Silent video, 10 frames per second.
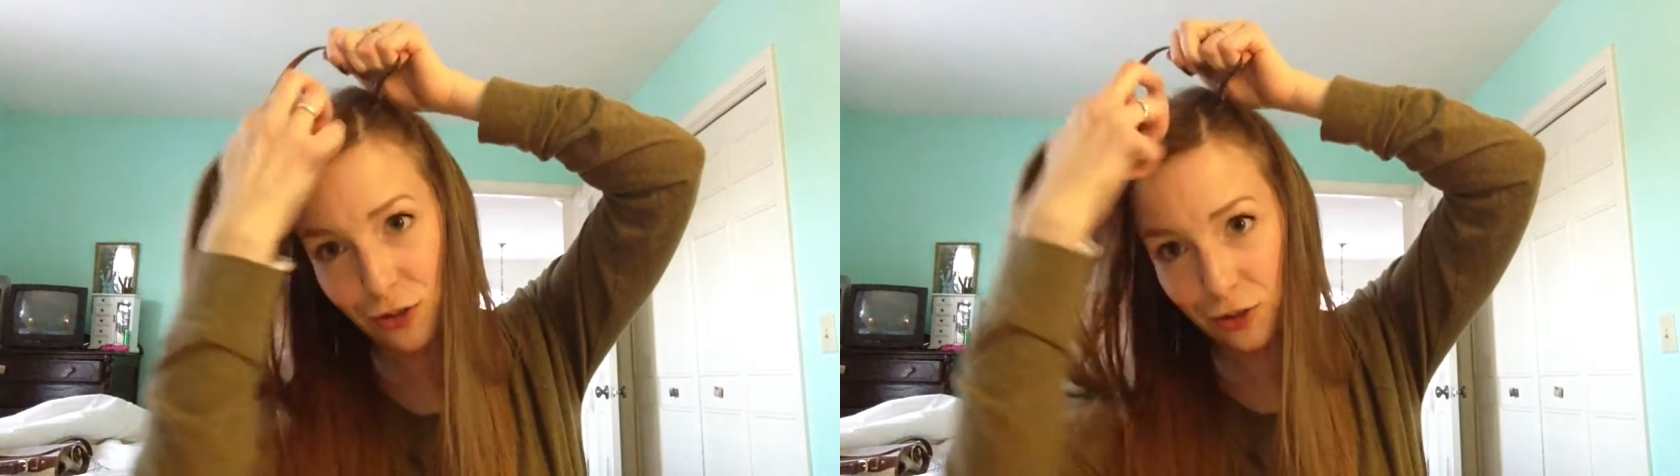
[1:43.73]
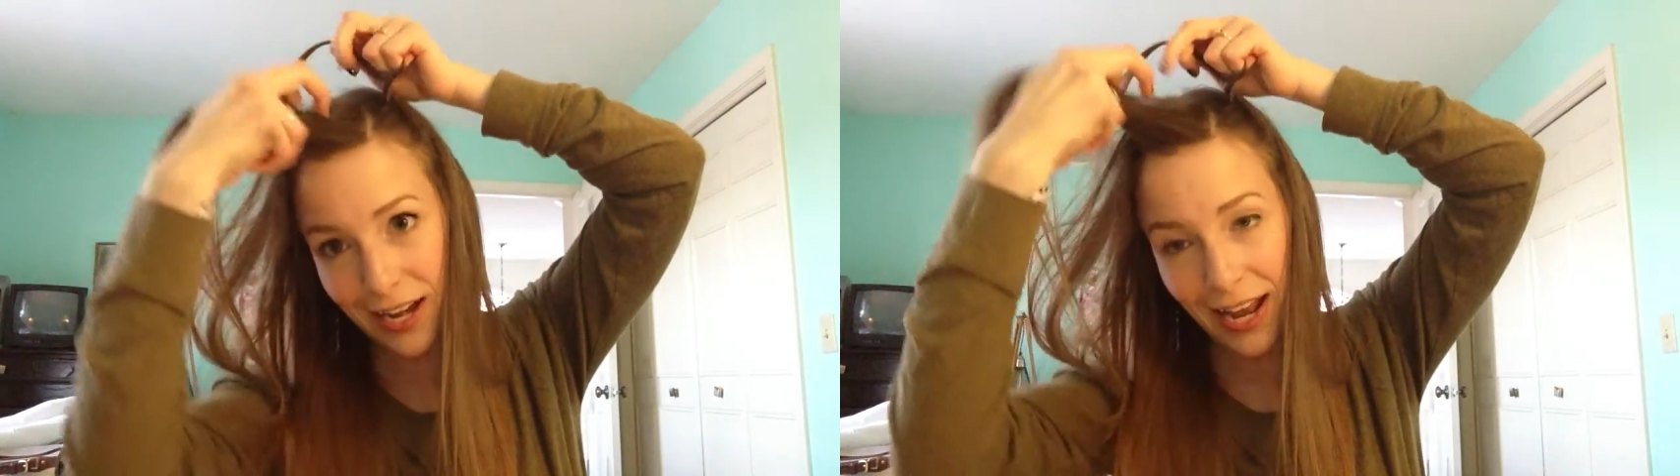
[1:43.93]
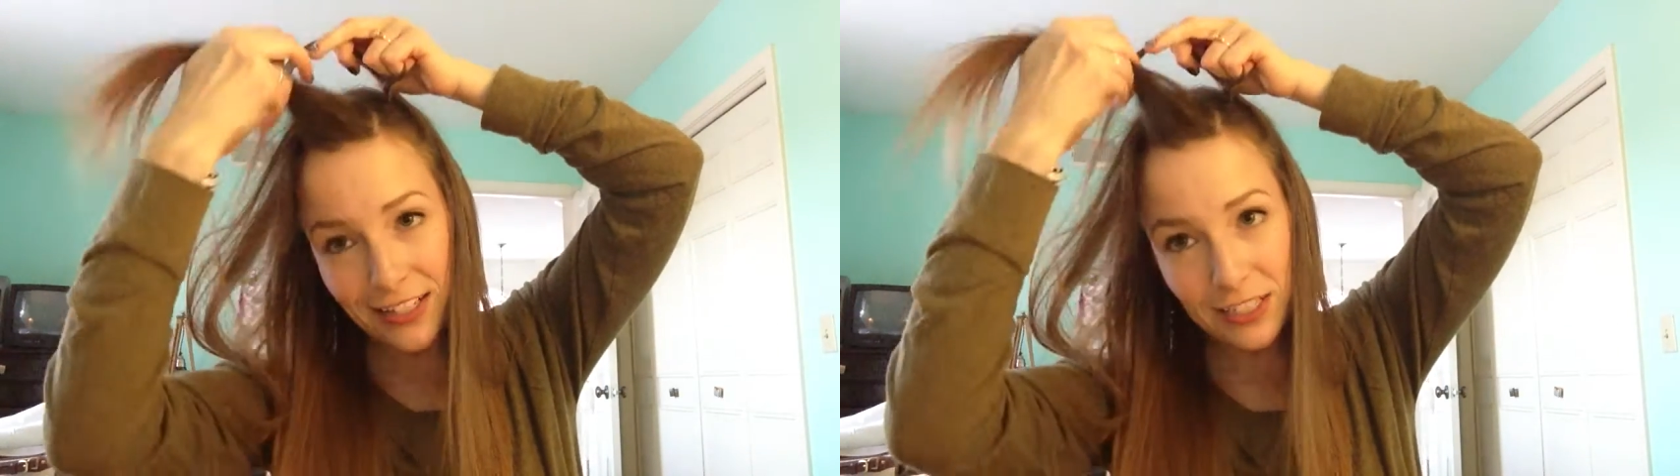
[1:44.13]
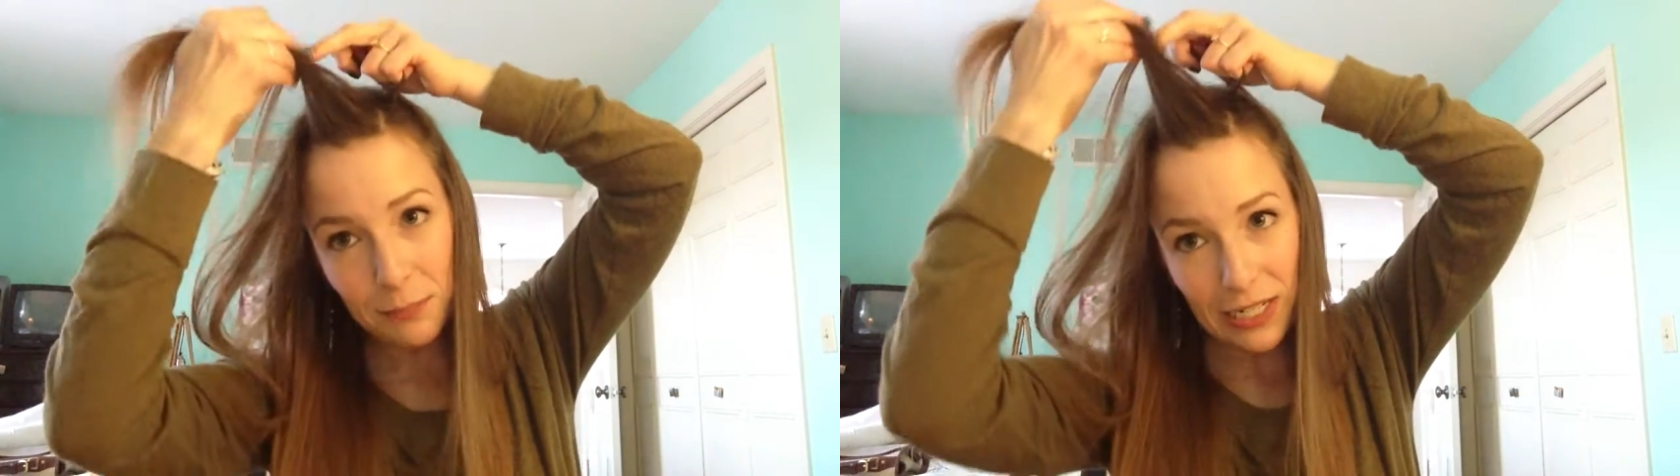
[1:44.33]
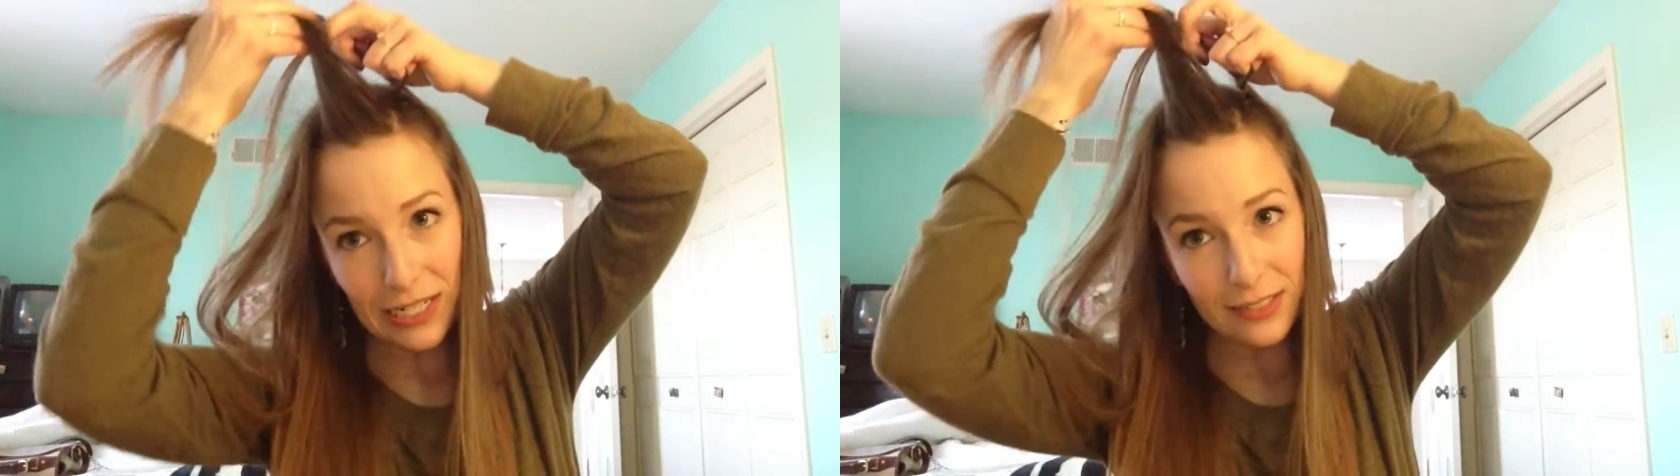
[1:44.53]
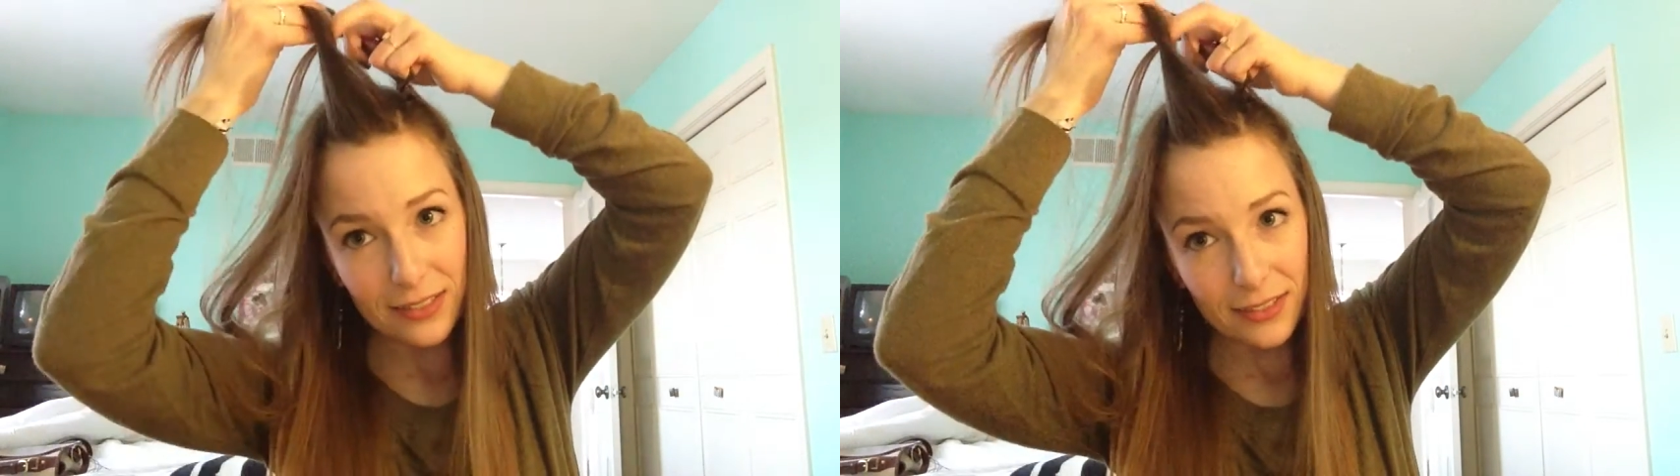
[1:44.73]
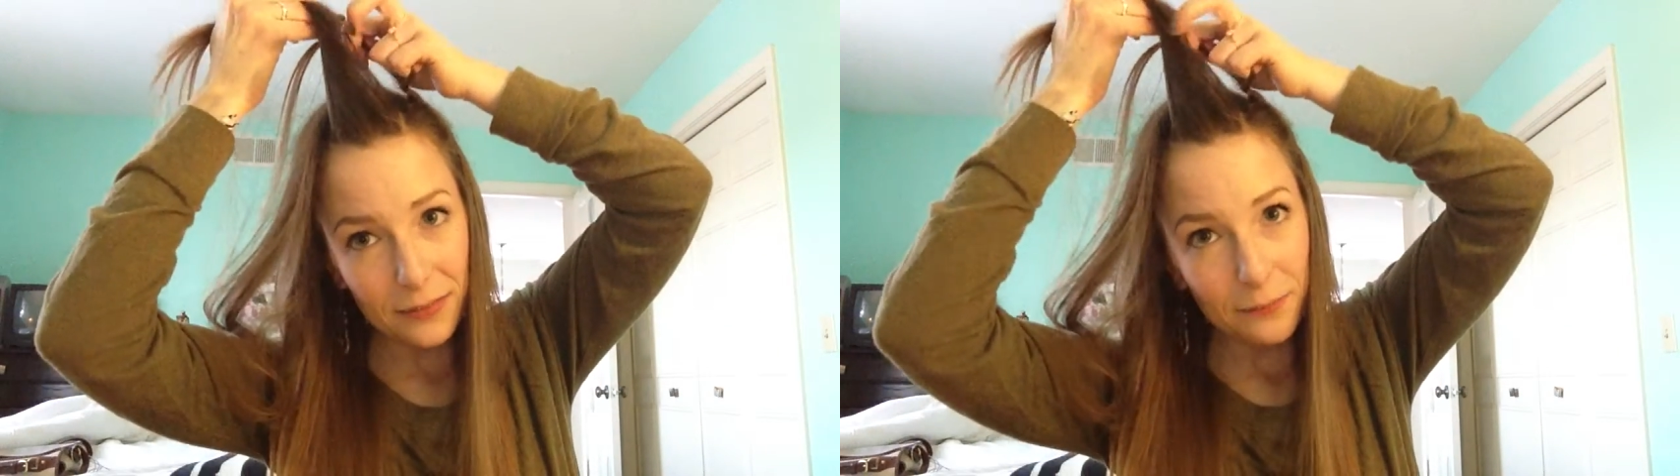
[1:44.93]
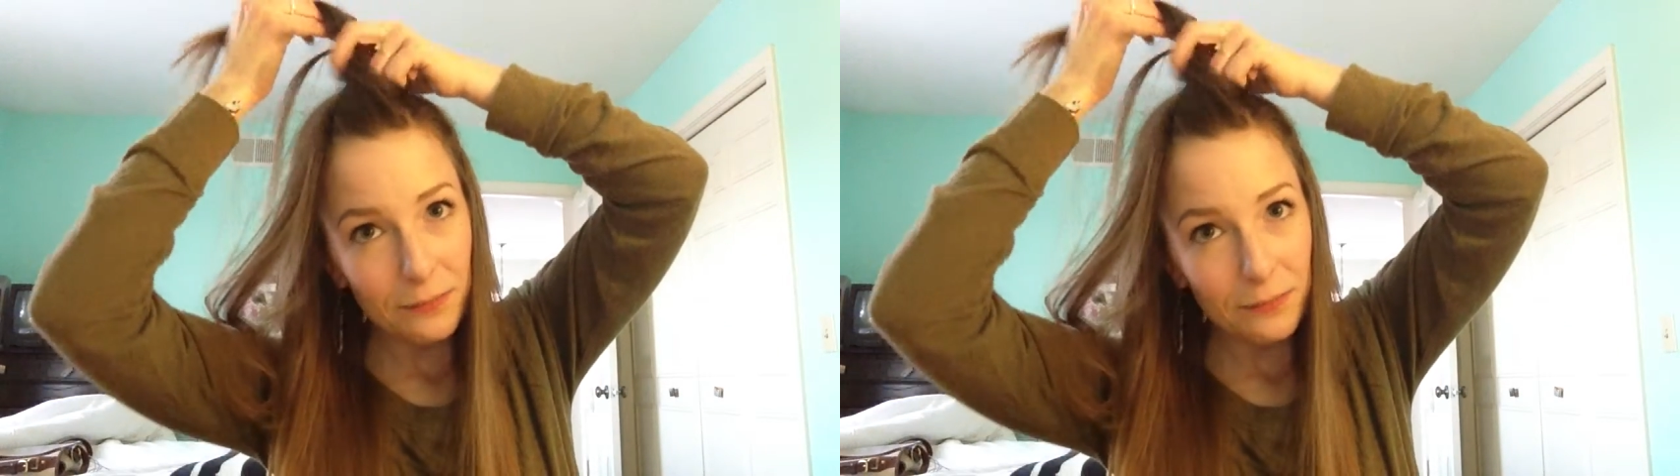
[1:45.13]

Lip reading: your next piece.